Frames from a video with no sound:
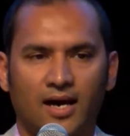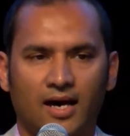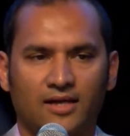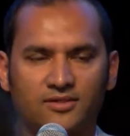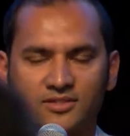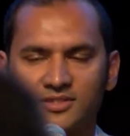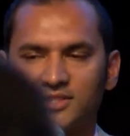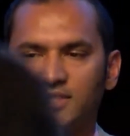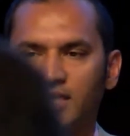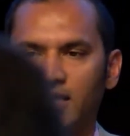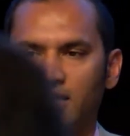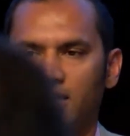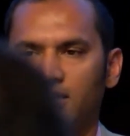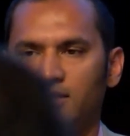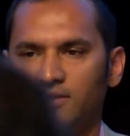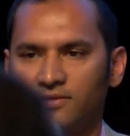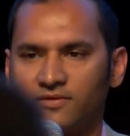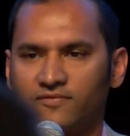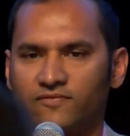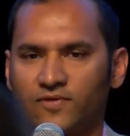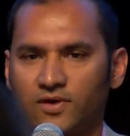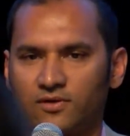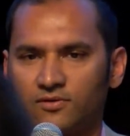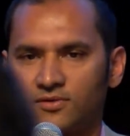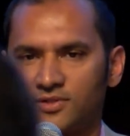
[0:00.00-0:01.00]
And today
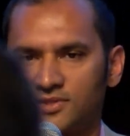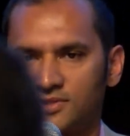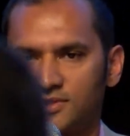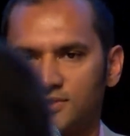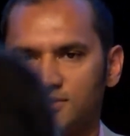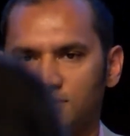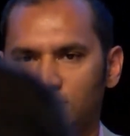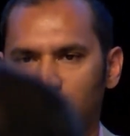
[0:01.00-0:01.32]
the focus is